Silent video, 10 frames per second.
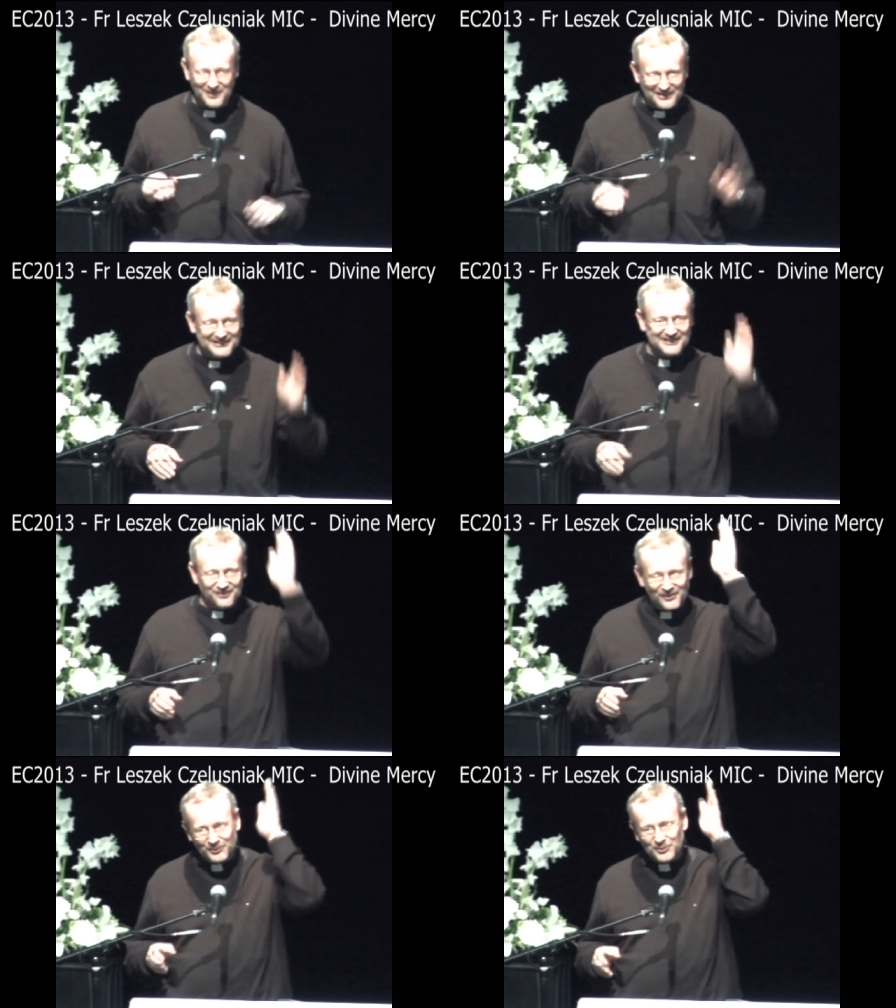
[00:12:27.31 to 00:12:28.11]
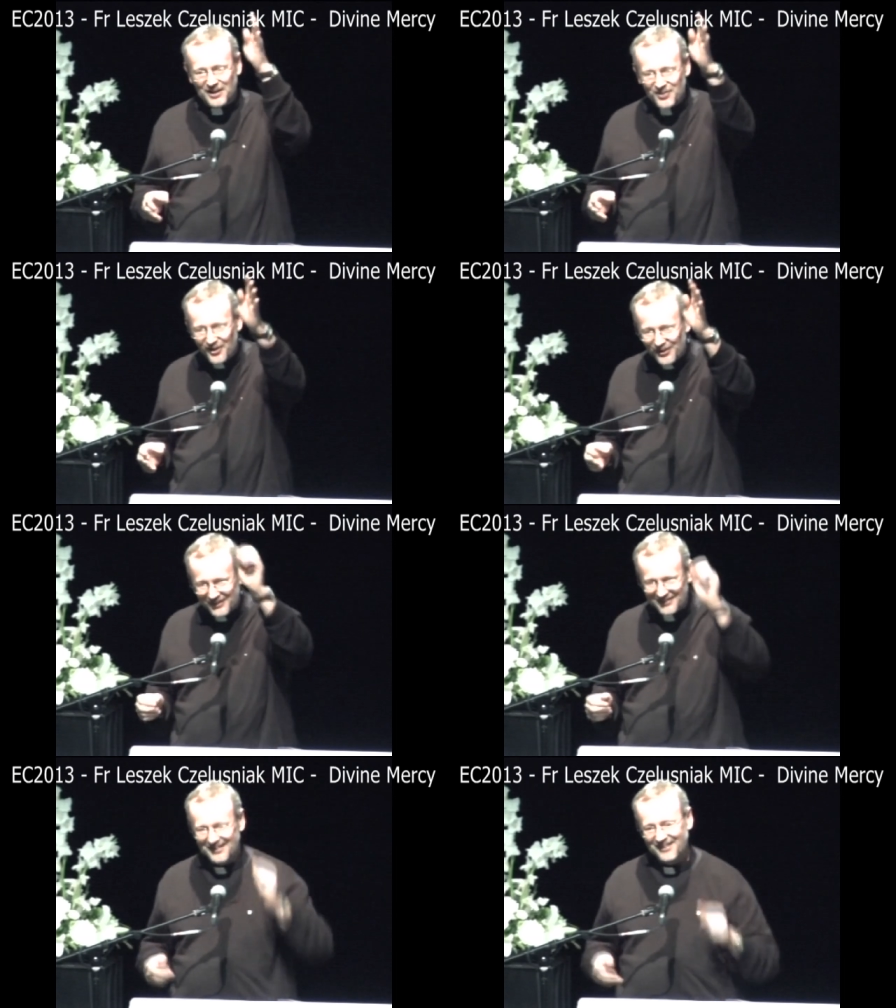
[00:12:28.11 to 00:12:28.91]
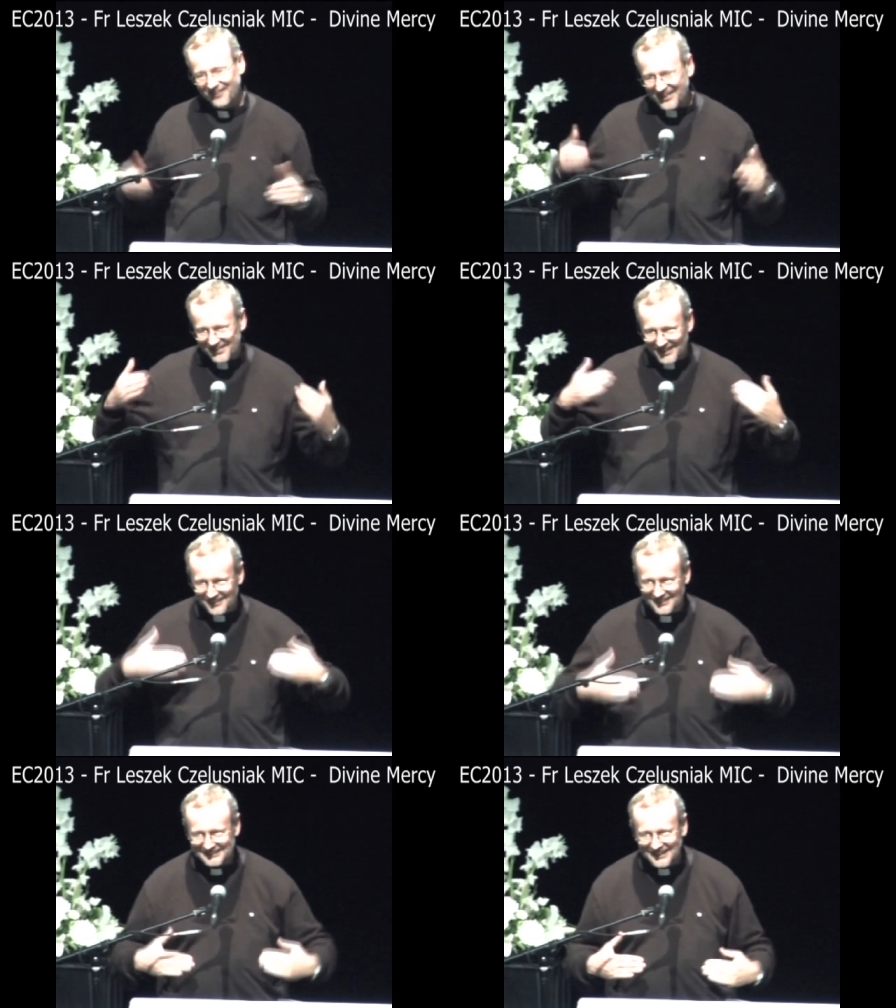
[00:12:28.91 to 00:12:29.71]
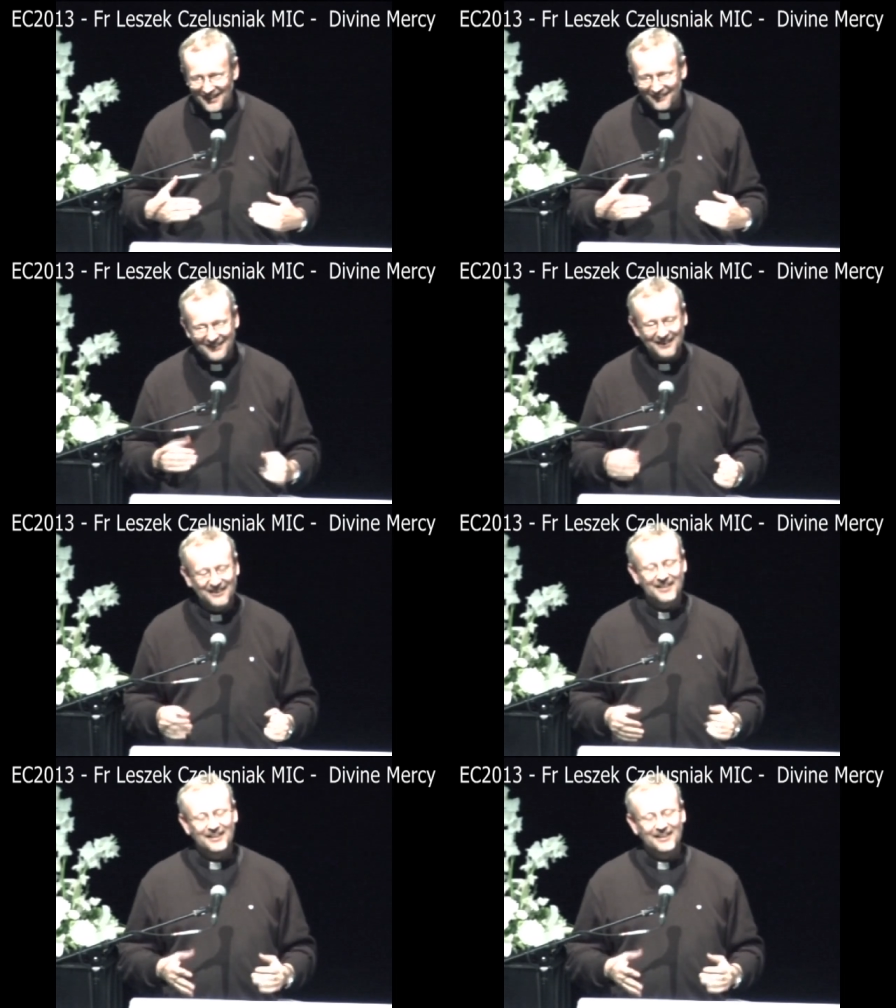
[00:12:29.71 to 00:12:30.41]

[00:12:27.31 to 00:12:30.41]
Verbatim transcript: because it's for to the north, we are on the south.